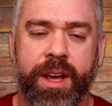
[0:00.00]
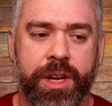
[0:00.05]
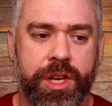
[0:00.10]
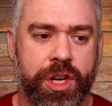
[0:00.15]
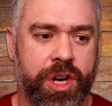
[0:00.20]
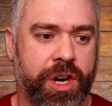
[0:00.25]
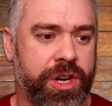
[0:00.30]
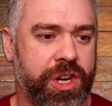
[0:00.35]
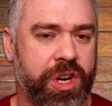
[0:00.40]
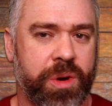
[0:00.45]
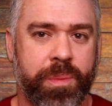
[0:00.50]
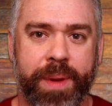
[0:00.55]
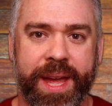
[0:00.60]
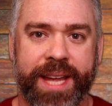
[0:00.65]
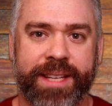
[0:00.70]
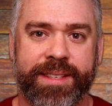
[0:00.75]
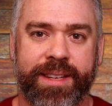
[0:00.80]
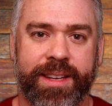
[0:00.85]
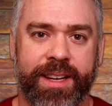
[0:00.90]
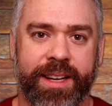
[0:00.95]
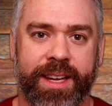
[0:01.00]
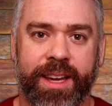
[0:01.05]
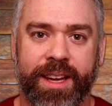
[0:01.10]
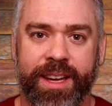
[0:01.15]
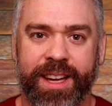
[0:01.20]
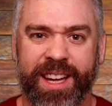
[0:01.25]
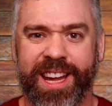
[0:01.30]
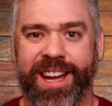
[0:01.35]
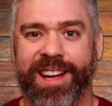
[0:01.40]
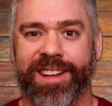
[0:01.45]
your basic
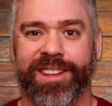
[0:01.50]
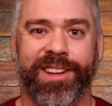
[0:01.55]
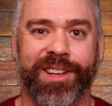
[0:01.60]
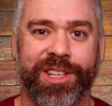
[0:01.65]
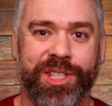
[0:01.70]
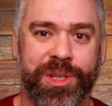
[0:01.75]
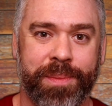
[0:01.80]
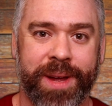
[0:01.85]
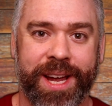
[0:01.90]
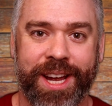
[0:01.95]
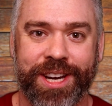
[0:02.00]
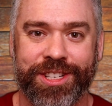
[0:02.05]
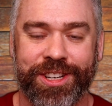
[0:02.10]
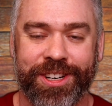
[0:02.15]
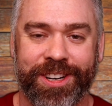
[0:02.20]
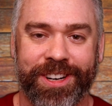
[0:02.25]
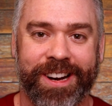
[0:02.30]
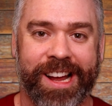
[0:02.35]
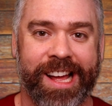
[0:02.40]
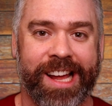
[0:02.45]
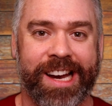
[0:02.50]
English major